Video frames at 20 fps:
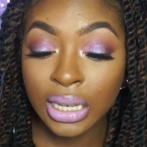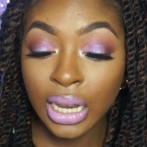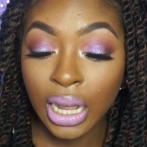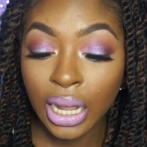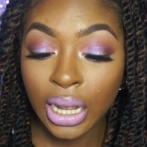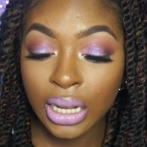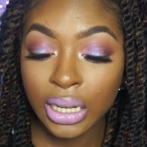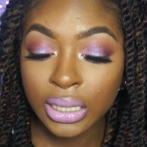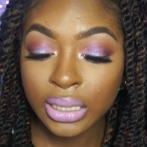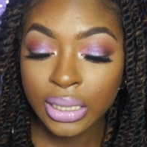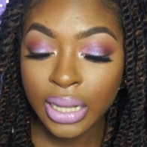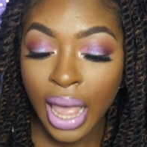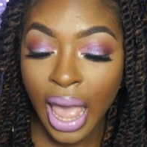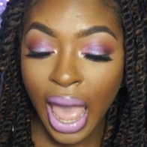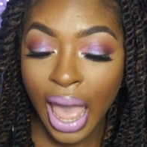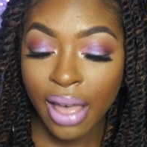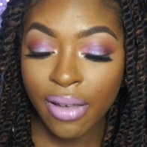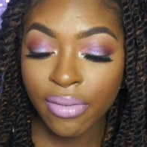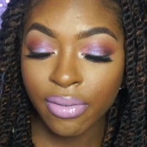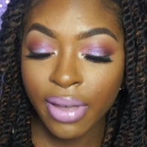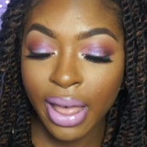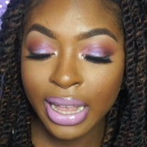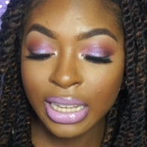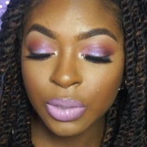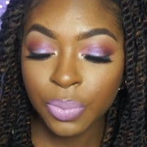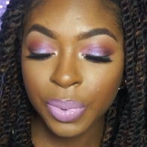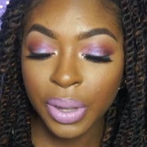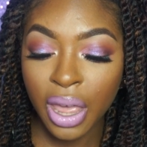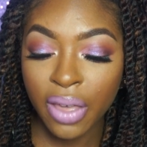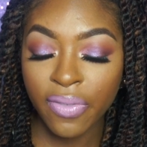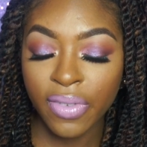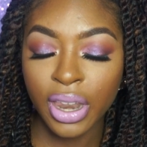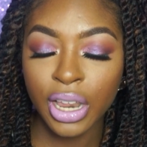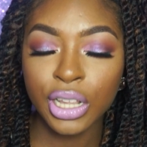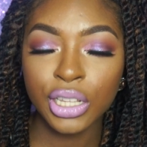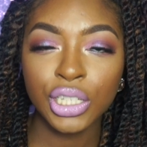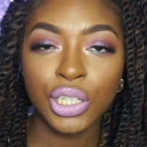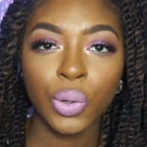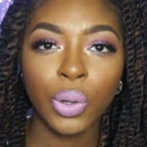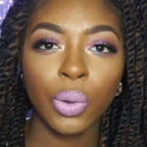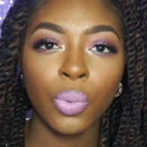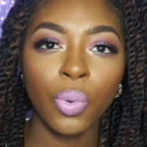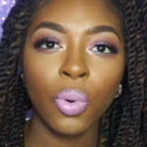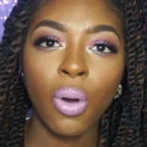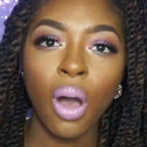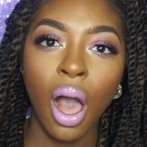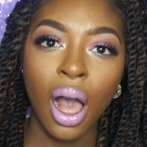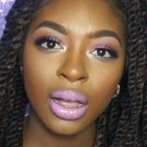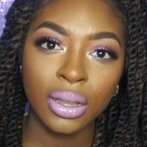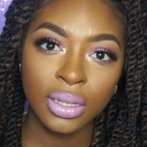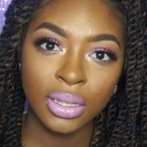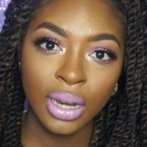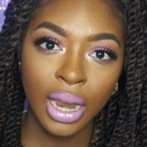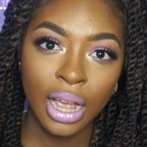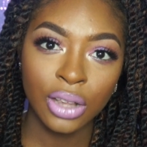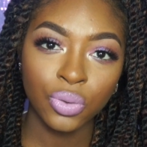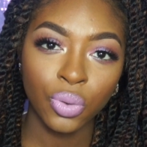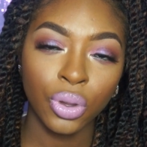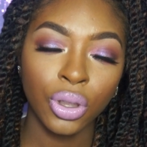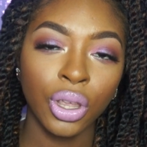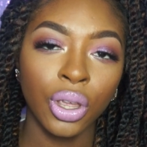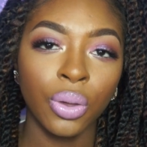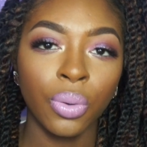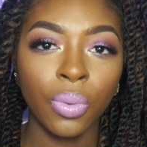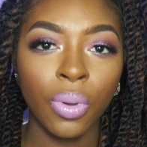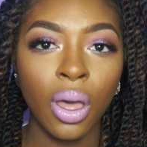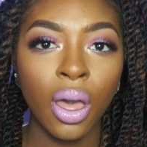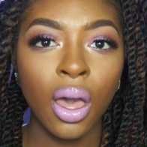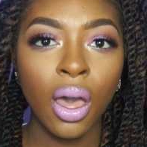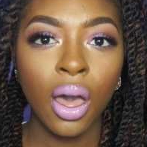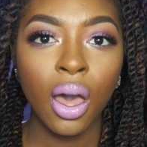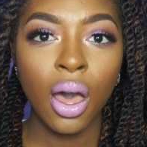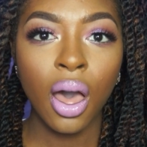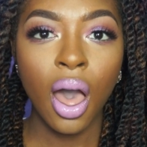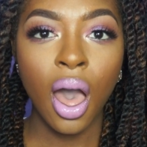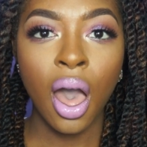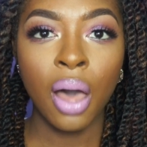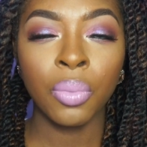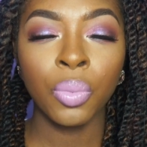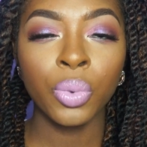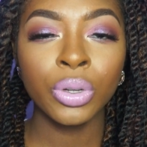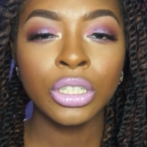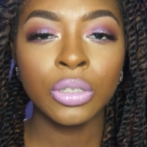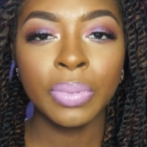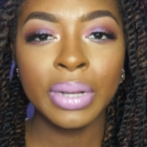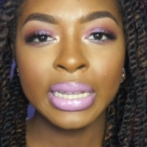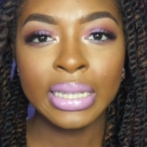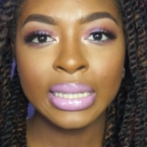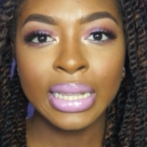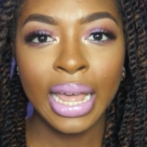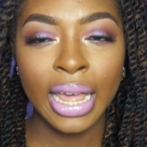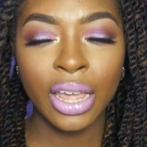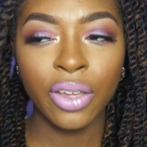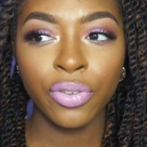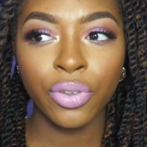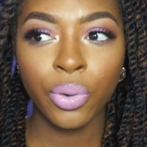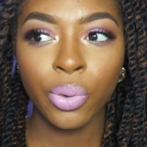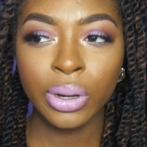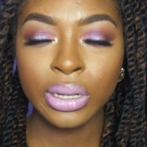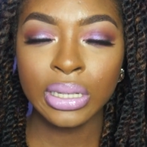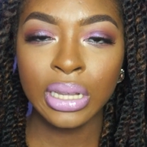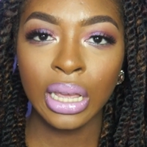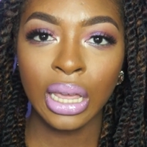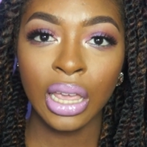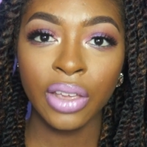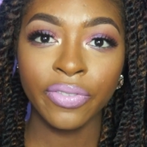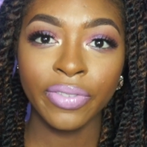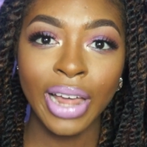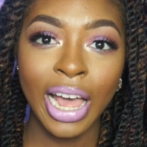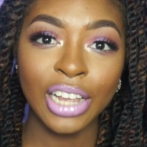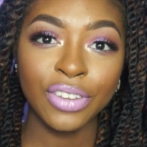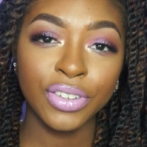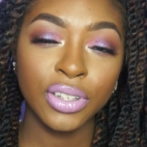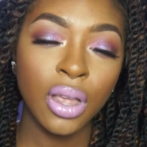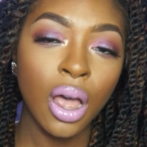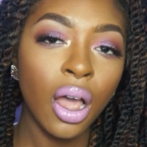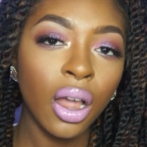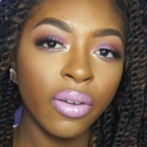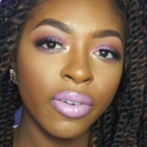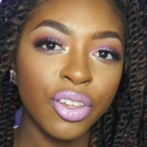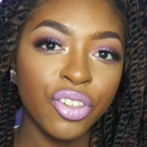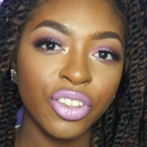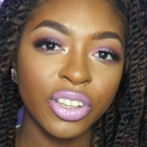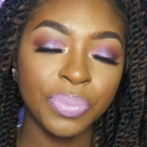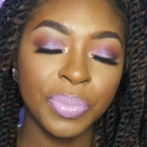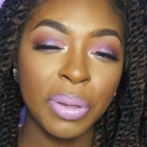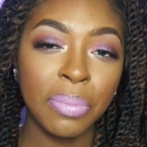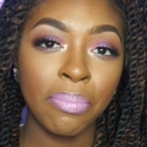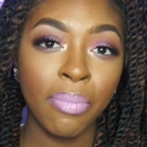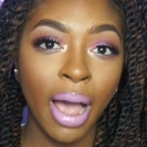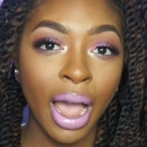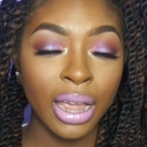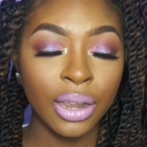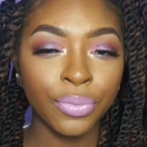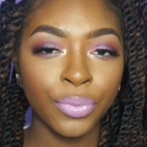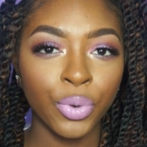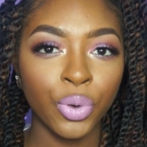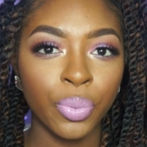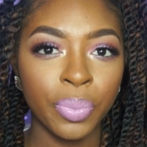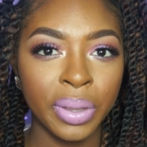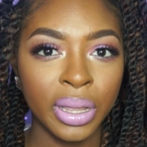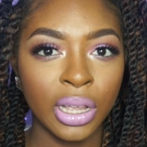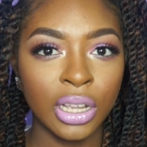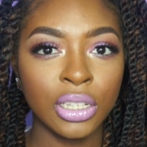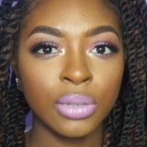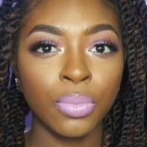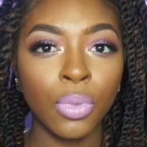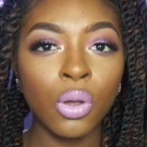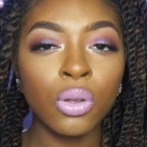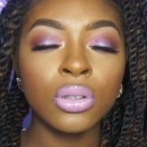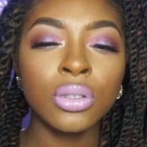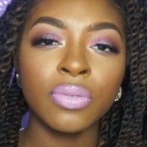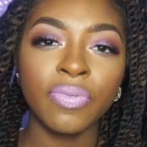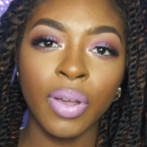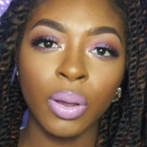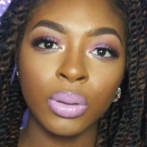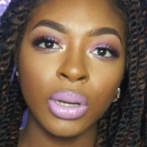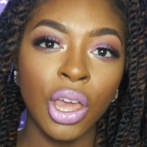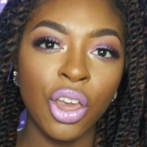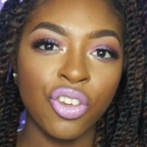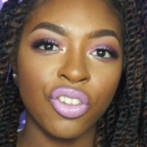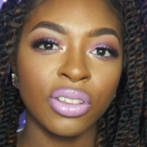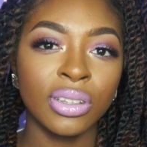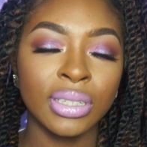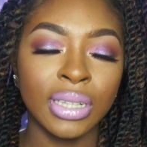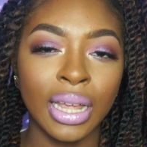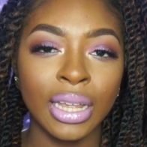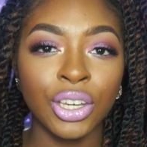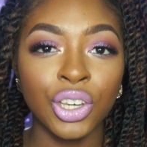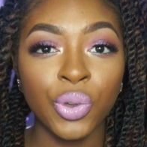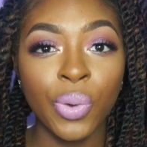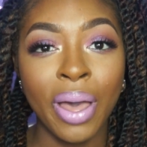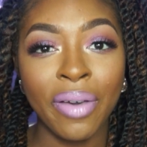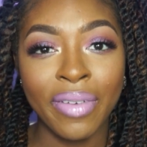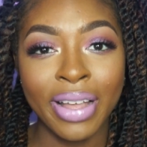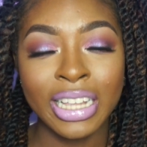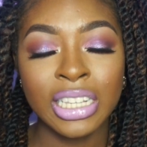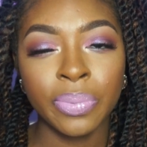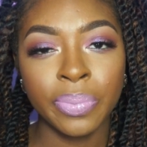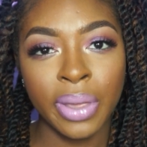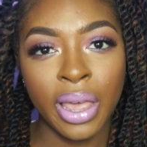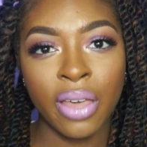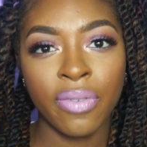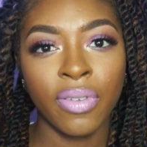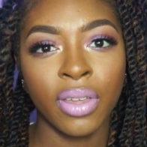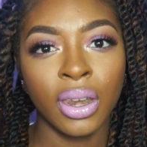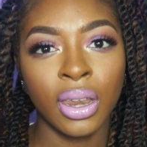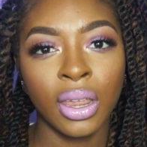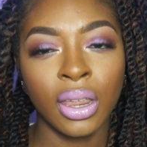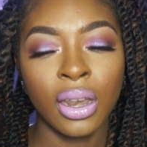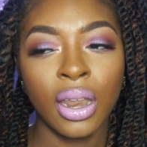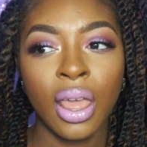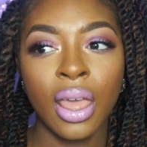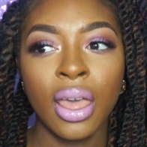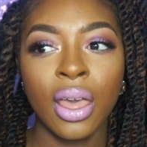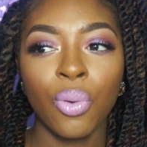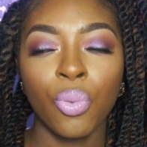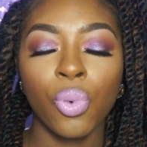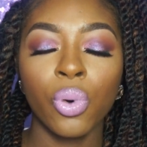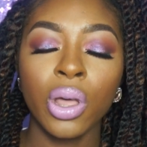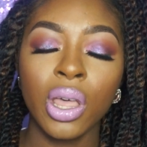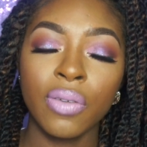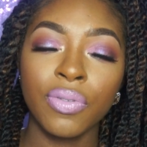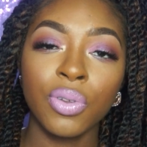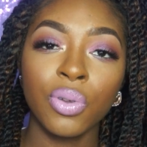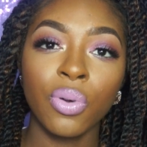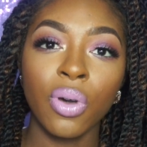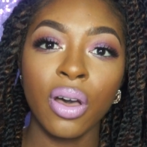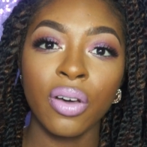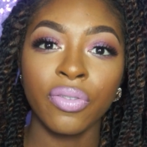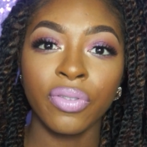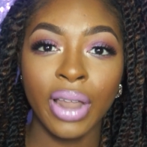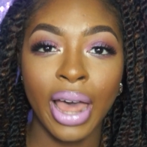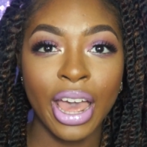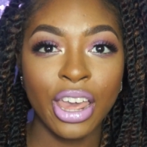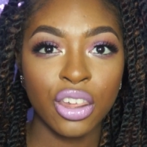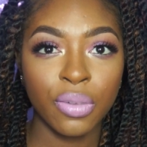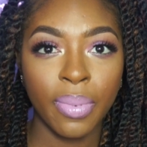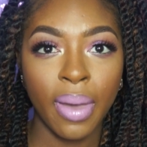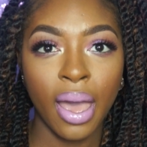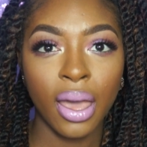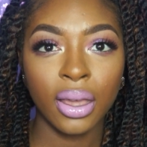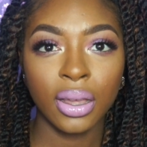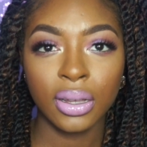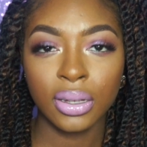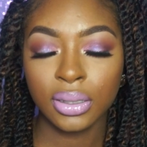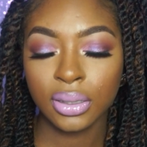does have SPF in it, so it will oxidize on you. Which means that if you were taking flash photography, just be mindful because most foundations that do have SPF in it will give you a flashback.